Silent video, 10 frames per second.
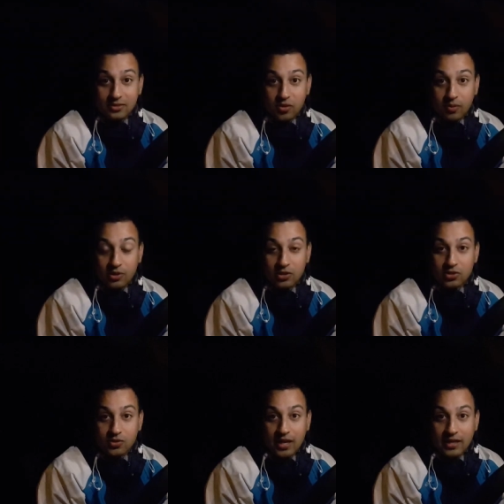so I'm gonna
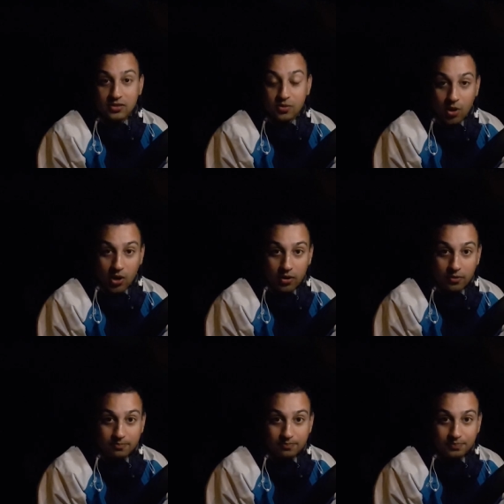do that tomorrow
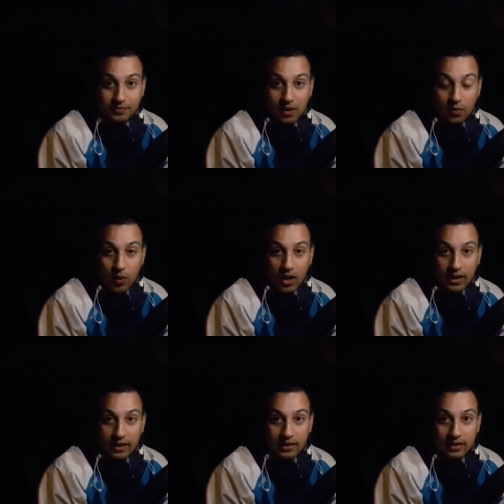
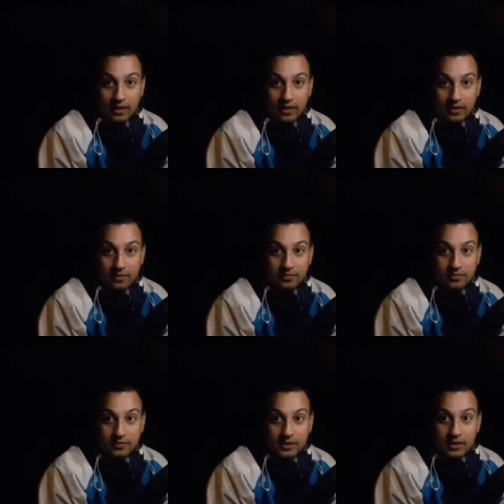while
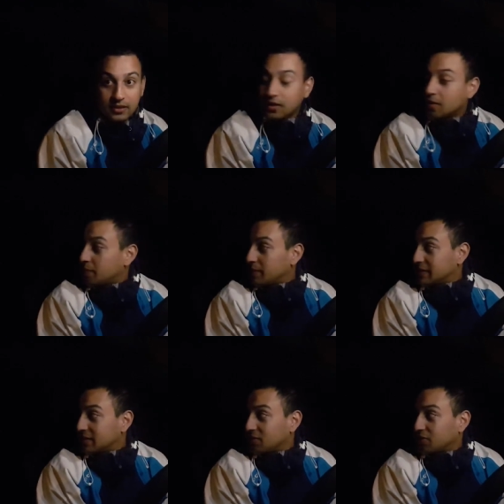my
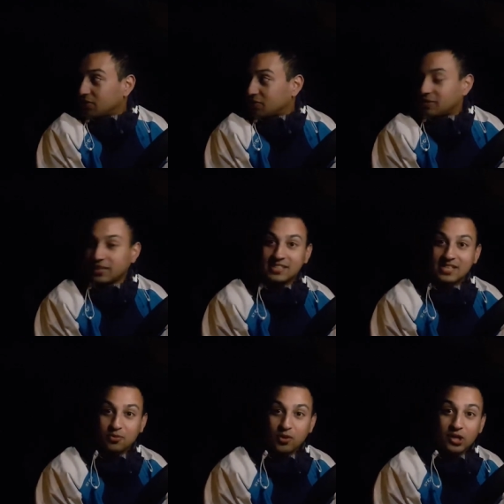dear girlfriend is
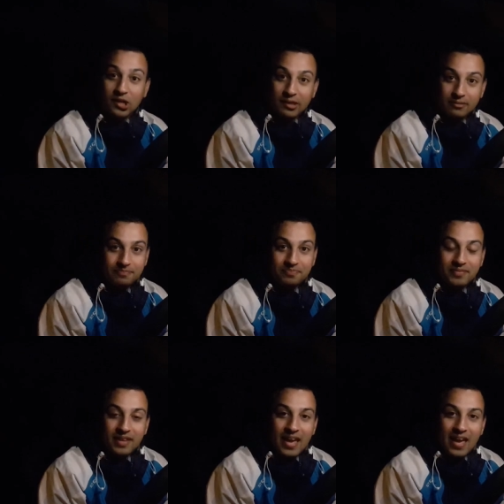at work.
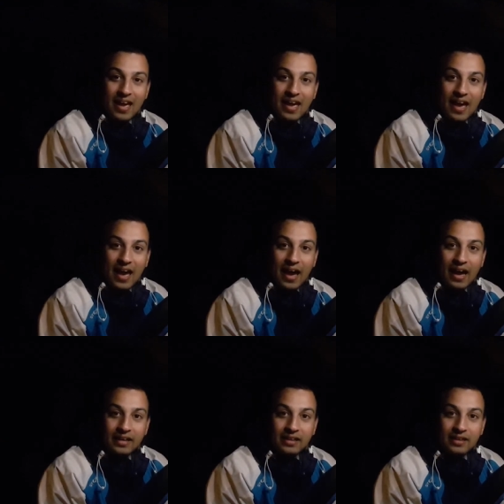
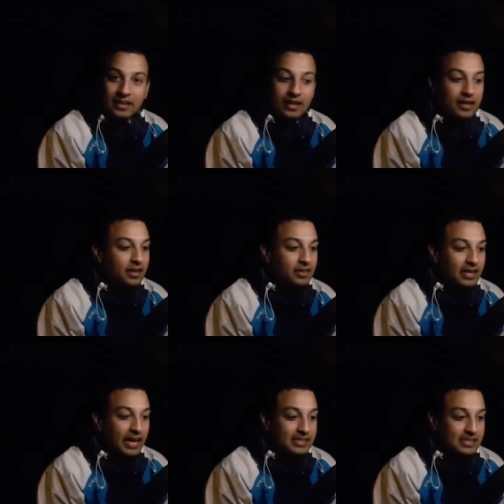And the
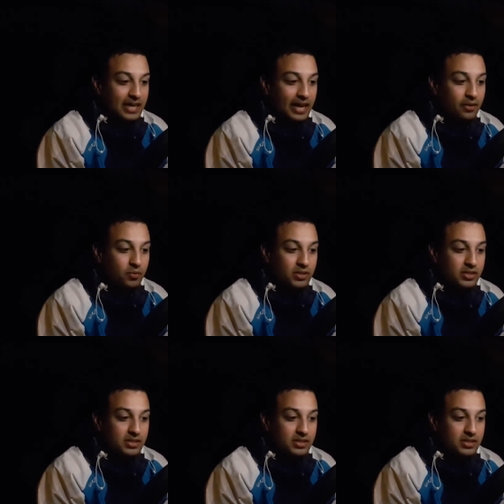last leg was